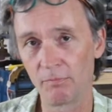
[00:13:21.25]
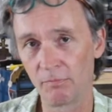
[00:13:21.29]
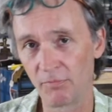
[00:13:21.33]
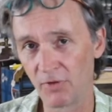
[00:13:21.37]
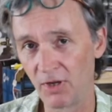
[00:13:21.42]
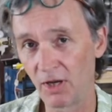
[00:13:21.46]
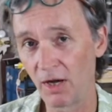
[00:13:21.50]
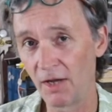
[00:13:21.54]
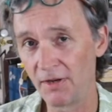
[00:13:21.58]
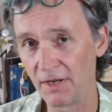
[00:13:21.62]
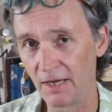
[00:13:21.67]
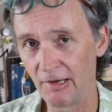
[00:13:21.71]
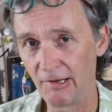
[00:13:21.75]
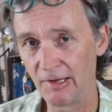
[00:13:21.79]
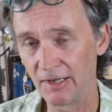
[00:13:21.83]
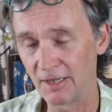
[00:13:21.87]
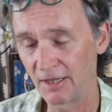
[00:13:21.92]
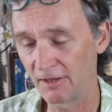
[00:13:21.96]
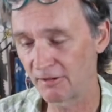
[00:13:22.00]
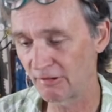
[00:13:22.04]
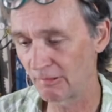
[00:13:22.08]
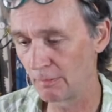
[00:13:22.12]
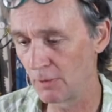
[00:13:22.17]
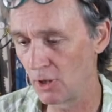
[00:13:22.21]
The idea is
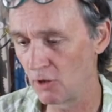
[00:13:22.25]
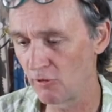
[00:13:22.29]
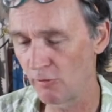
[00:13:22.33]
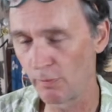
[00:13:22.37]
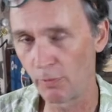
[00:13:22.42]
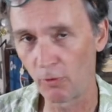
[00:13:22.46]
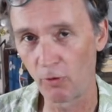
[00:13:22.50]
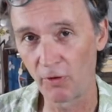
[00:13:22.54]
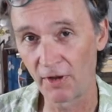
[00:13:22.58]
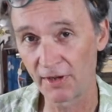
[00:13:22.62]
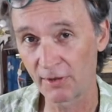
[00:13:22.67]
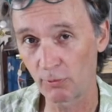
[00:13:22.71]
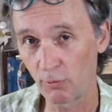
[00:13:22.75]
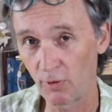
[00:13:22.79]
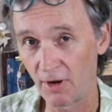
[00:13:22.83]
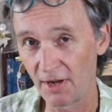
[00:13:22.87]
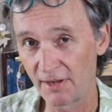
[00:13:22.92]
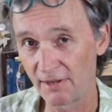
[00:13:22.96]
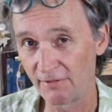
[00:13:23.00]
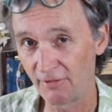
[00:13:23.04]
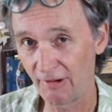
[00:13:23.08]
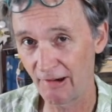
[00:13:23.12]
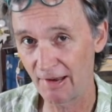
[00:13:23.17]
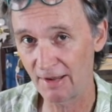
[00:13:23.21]
it's removable, that's why
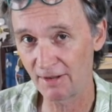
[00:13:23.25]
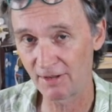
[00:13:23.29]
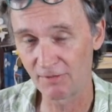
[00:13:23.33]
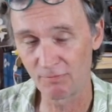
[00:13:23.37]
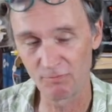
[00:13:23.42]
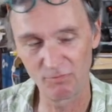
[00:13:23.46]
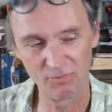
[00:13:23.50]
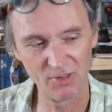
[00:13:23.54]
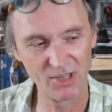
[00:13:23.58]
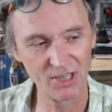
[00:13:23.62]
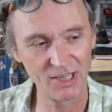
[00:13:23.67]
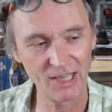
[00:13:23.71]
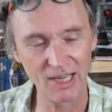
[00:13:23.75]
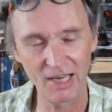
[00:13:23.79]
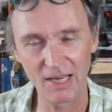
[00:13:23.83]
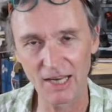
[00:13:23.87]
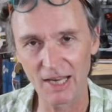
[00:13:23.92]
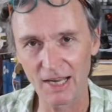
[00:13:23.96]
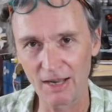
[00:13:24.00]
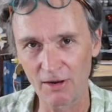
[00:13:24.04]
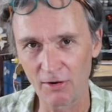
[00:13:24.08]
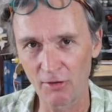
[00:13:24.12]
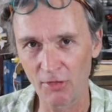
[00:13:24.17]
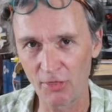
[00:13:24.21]
it's very
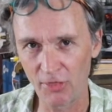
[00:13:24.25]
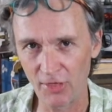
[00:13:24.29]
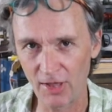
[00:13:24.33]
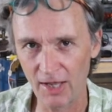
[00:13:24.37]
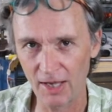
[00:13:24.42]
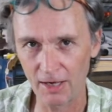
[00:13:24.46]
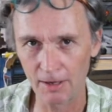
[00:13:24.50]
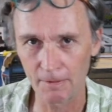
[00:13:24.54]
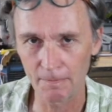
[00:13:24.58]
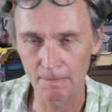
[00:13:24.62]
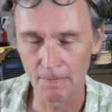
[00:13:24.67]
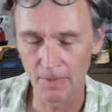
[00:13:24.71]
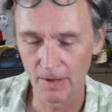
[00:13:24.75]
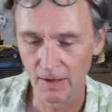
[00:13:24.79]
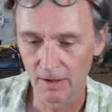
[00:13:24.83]
skinny and thin.